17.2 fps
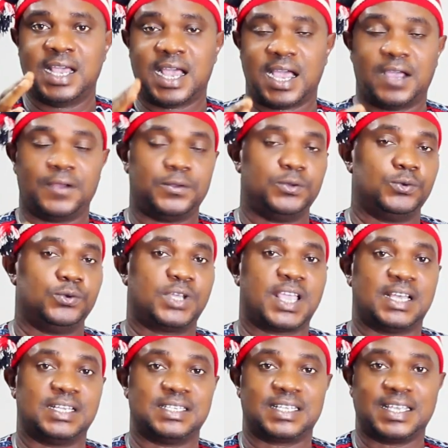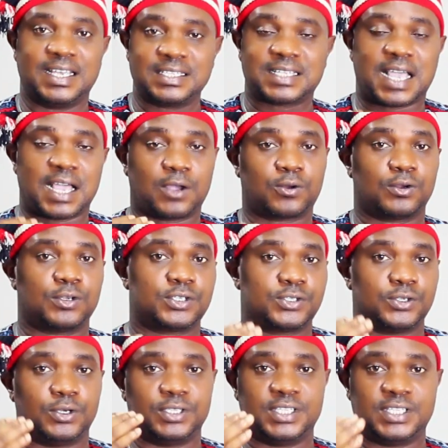how you can get
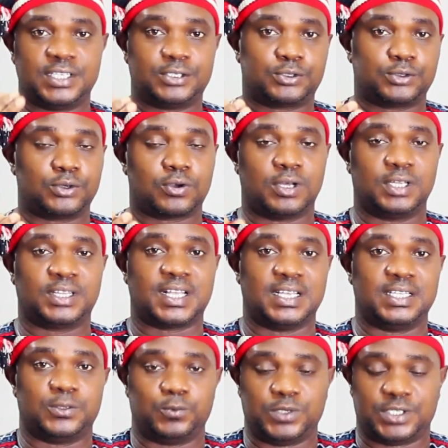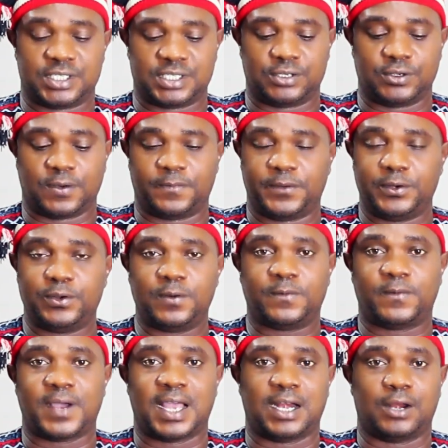across your digital content, which is your video
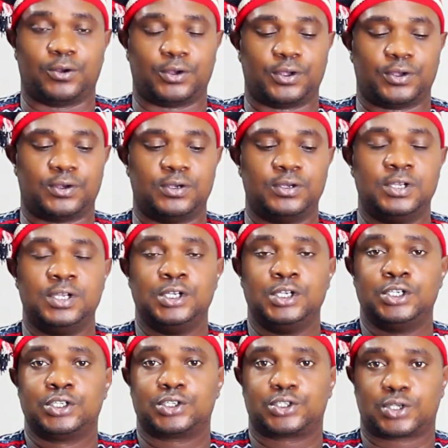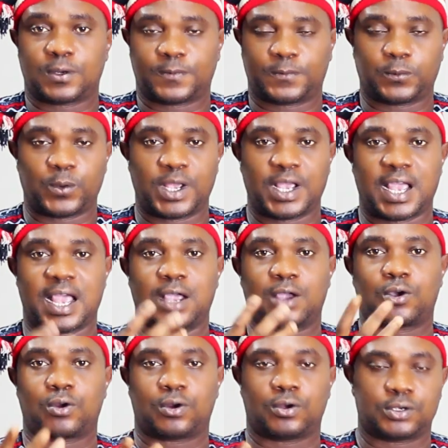file or your software
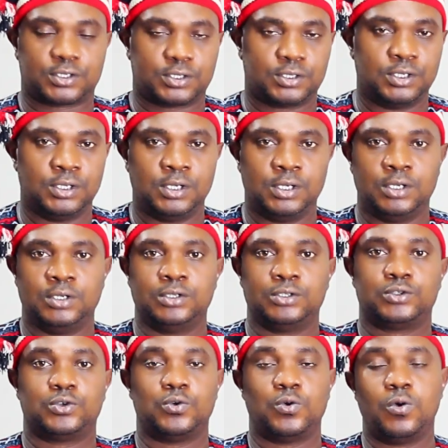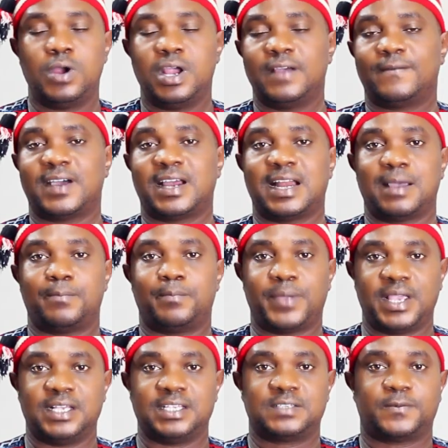across to whoever that
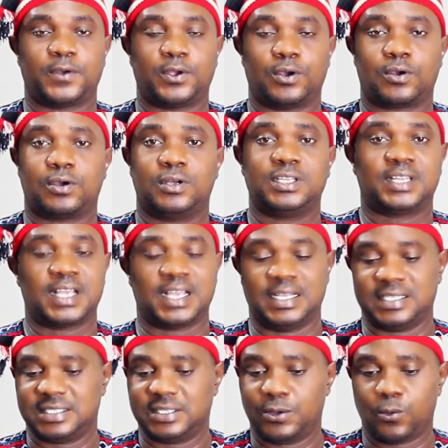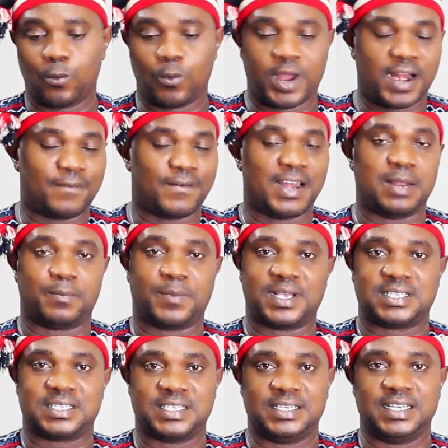pays for your content, wherever the
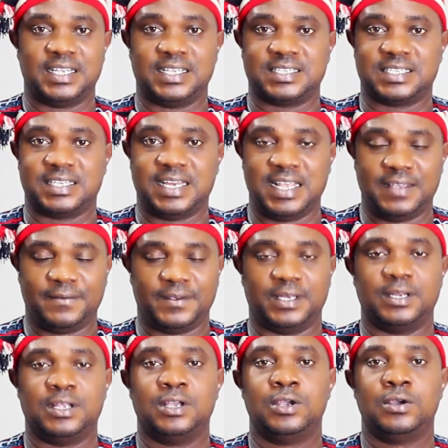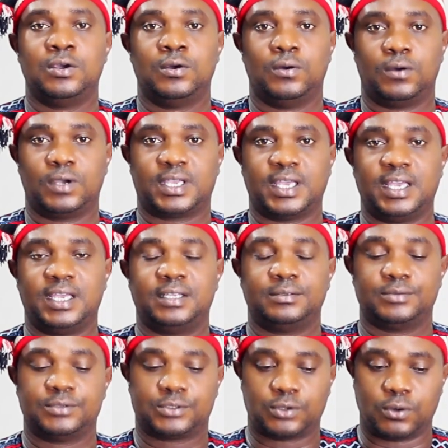person is living.
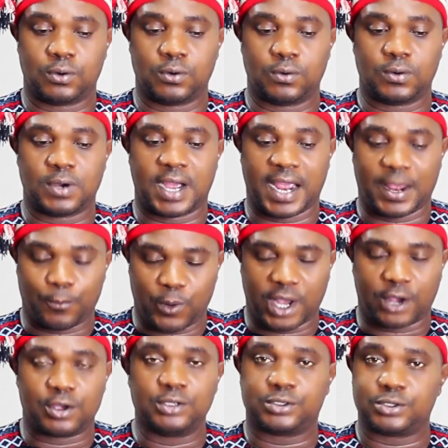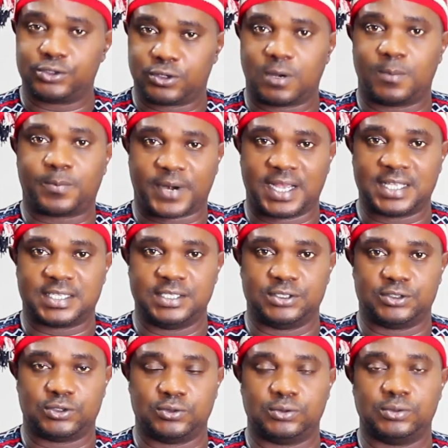Okay, so eh, we are going to jump right
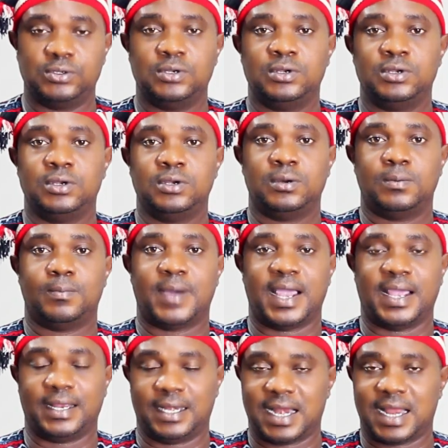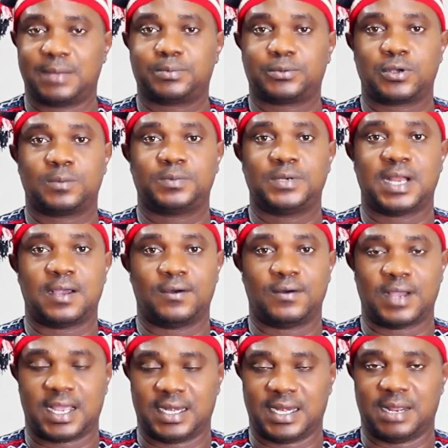into my laptop
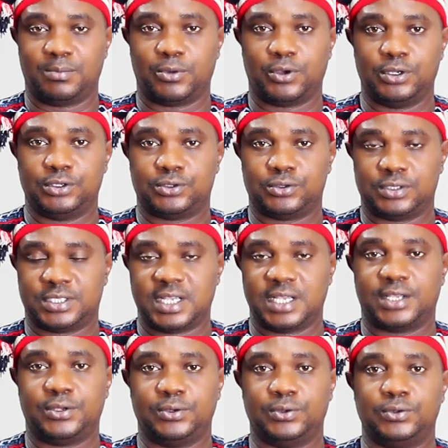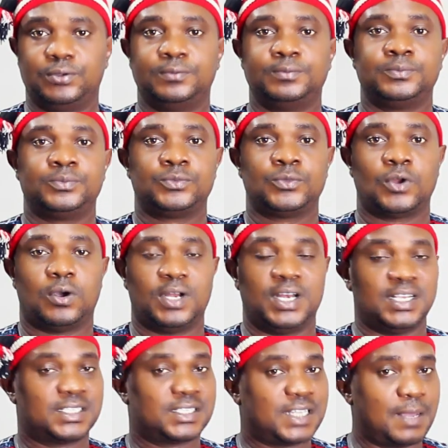now and I'm going to take you
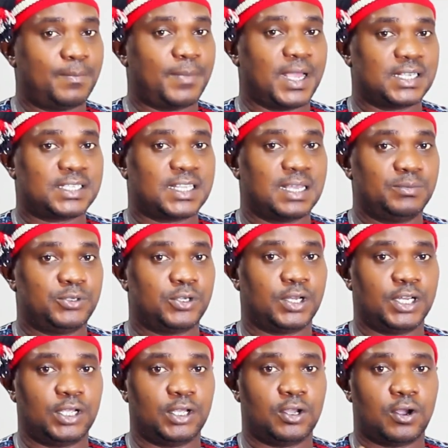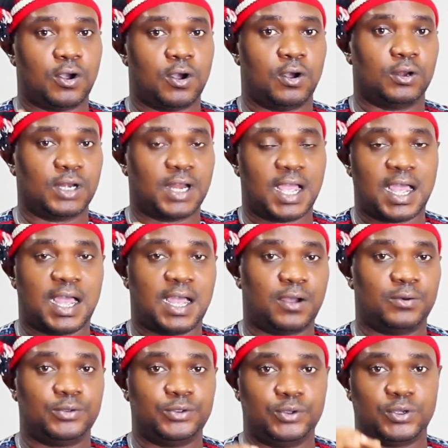on a step-by-step -step journey on
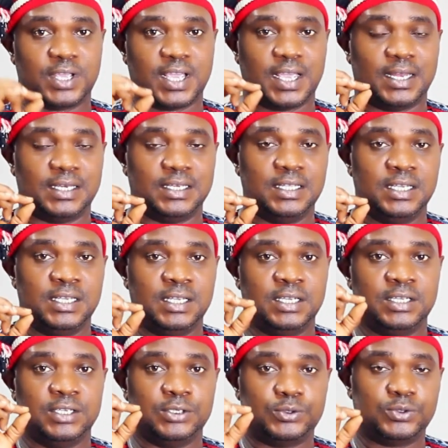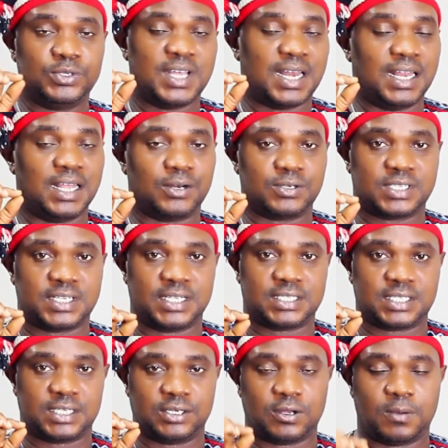how you can do that little
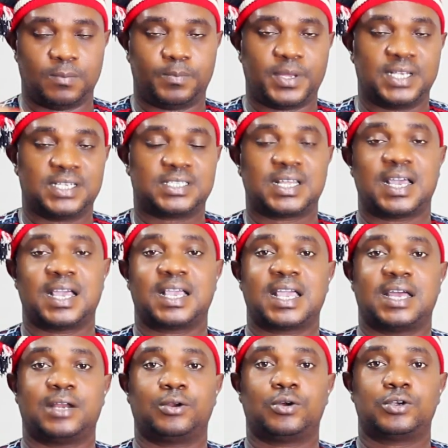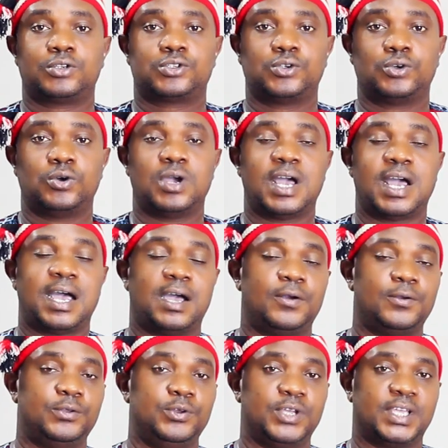setting on Paystack and also
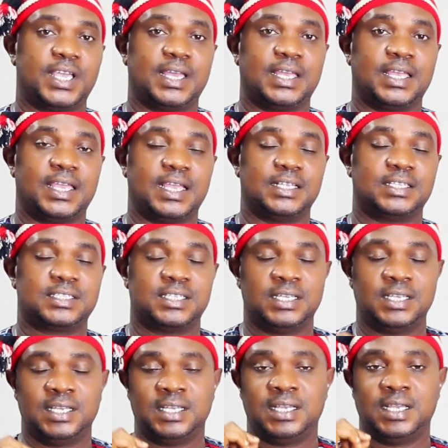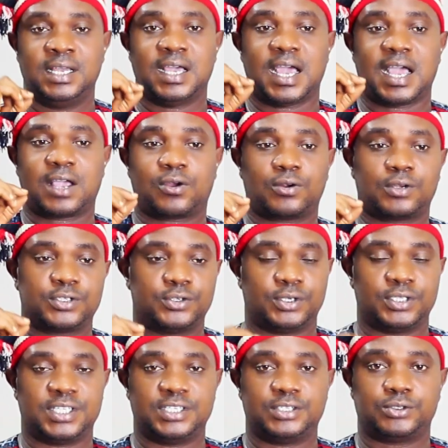how you can get across
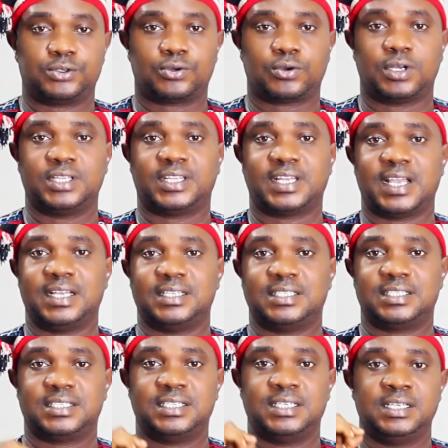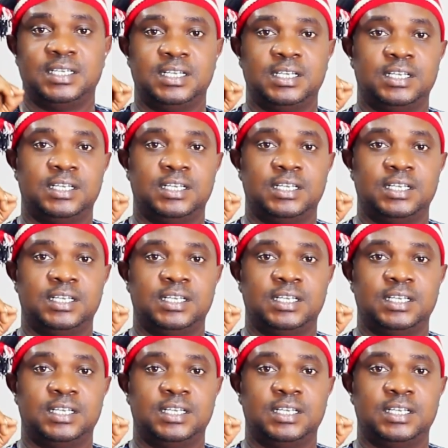your digital content